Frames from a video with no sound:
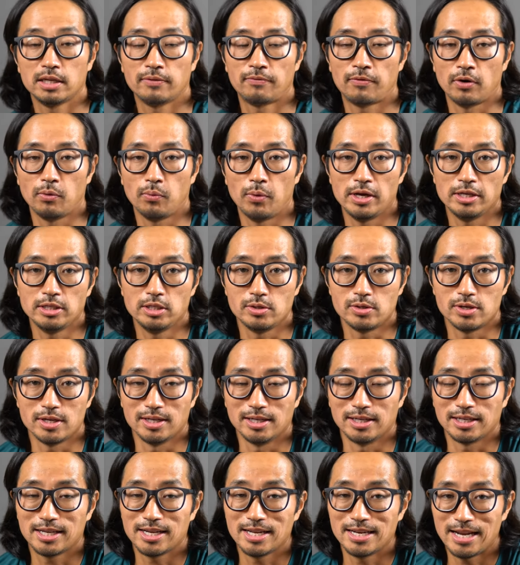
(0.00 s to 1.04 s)
of different ways you
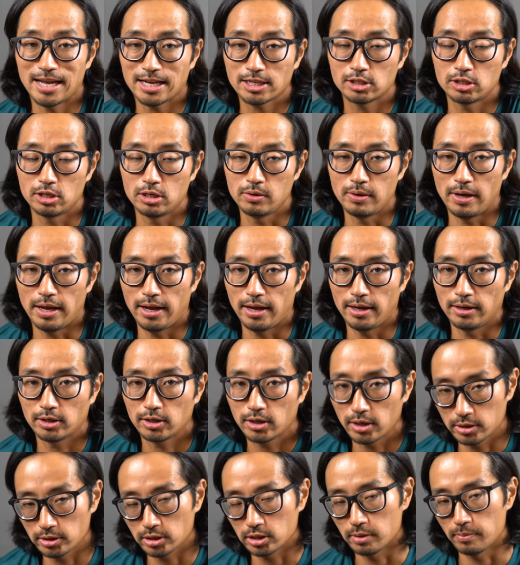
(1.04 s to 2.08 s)
can connect to and
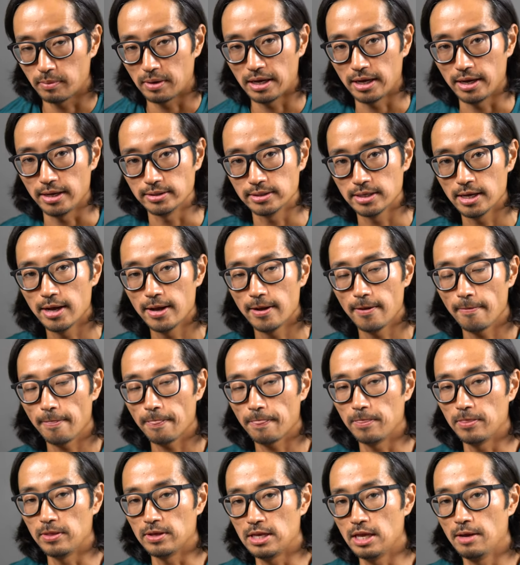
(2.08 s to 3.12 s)
customize the